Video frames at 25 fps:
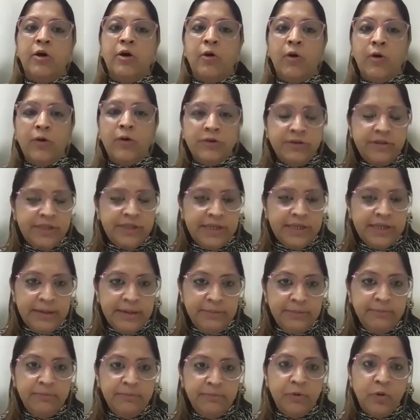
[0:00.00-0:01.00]
on the
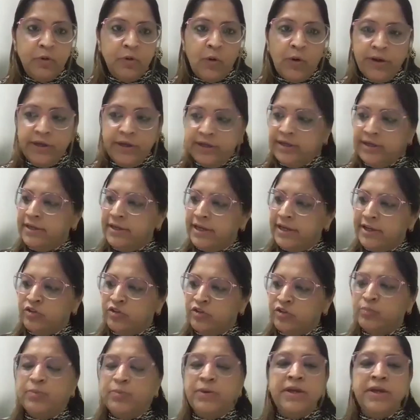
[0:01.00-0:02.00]
employee
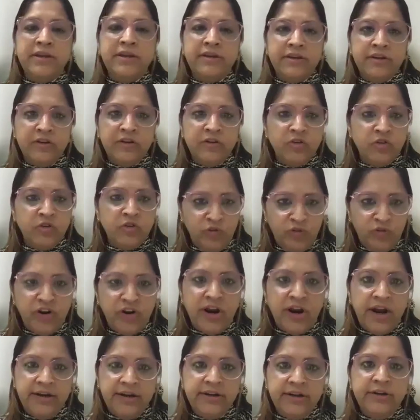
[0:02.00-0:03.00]
experience
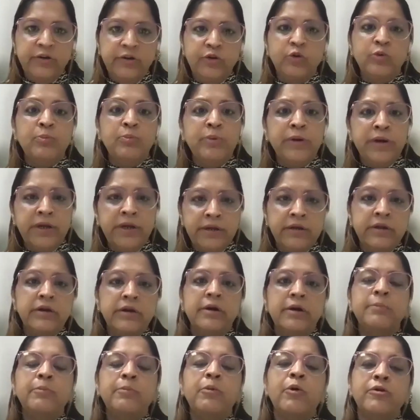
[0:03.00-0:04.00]
front to build
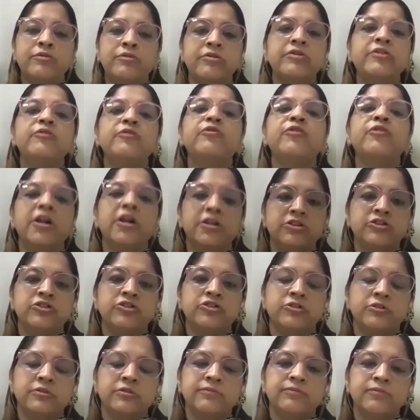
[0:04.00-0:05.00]
a positive
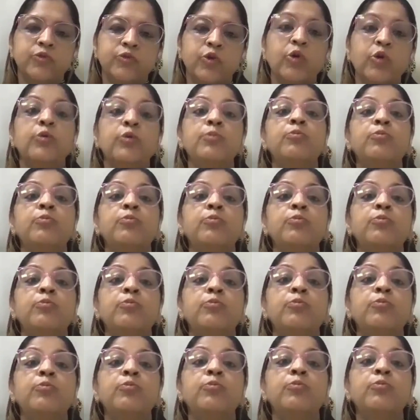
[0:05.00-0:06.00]
culture or to build
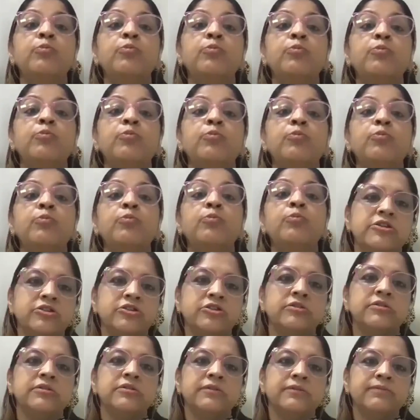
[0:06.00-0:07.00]
a positive
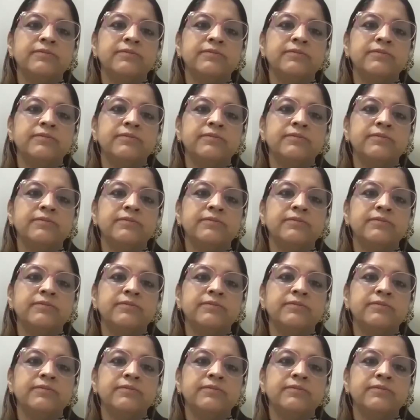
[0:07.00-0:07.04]
culture?